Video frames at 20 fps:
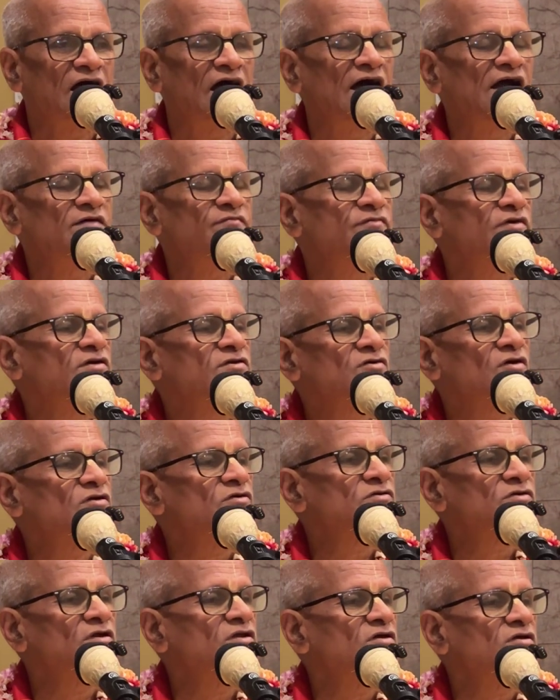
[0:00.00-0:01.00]
I am not
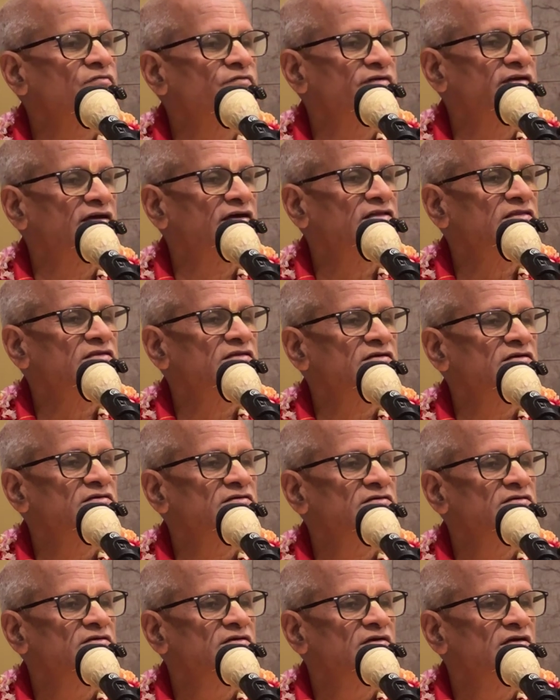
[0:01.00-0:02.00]
controller of death.
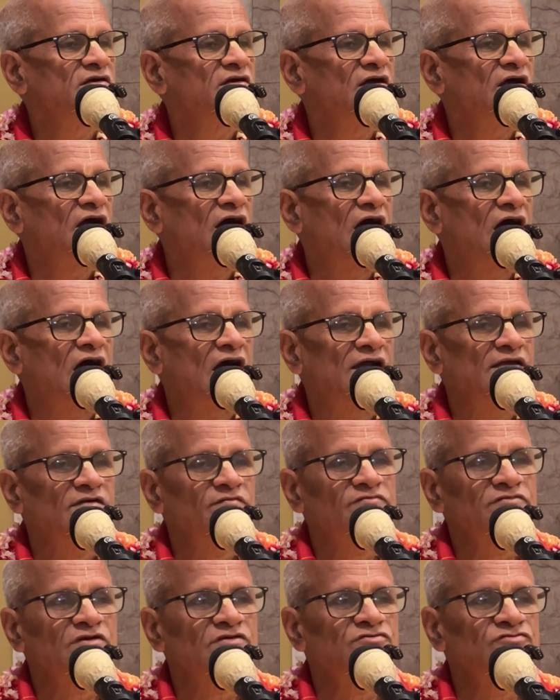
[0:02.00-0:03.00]
I
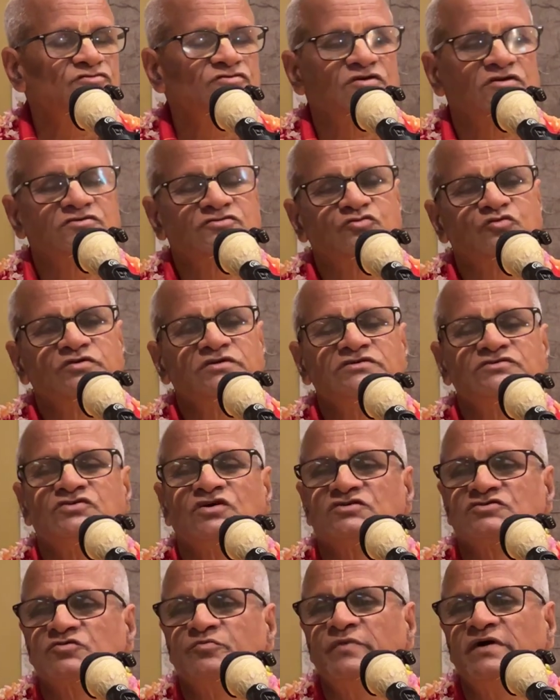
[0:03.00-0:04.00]
am not doing
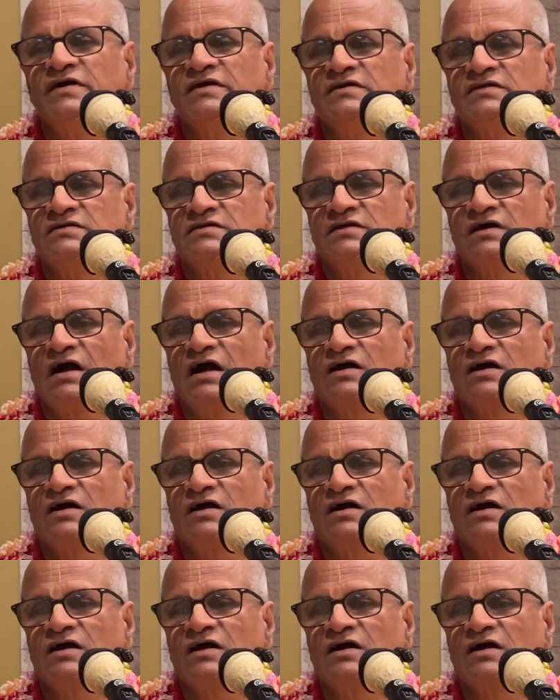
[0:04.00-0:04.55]
judgment.